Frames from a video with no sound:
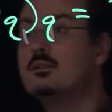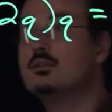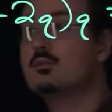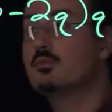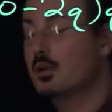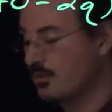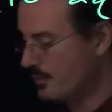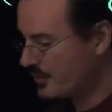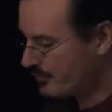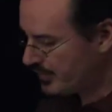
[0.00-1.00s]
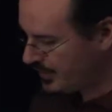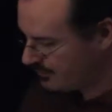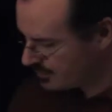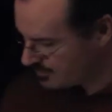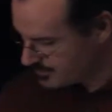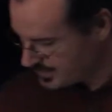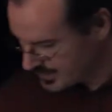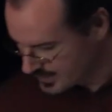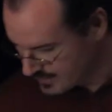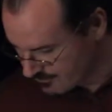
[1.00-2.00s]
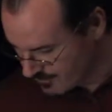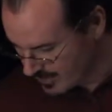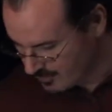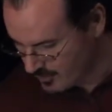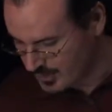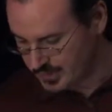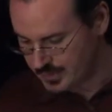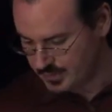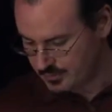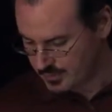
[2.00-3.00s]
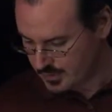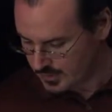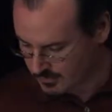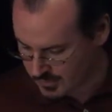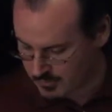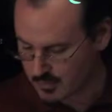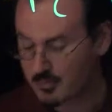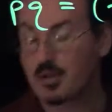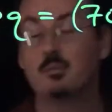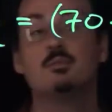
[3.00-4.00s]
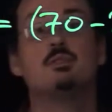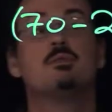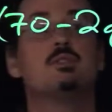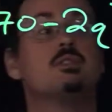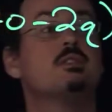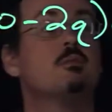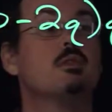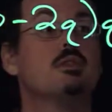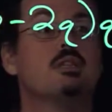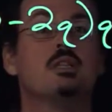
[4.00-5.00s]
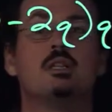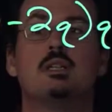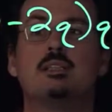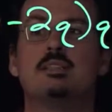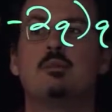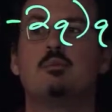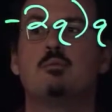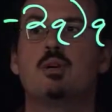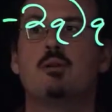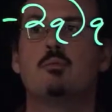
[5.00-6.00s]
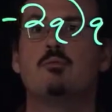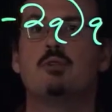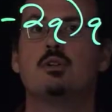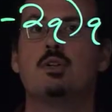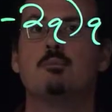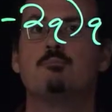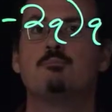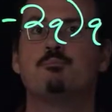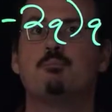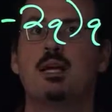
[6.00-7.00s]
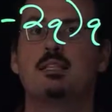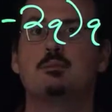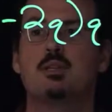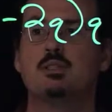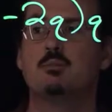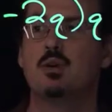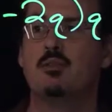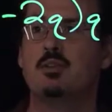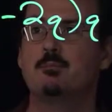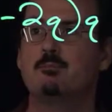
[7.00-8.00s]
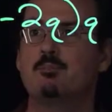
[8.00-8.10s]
Doing problem 3 from section 5.2, another one of the word problems that was similar to the example problem for maximizing profit.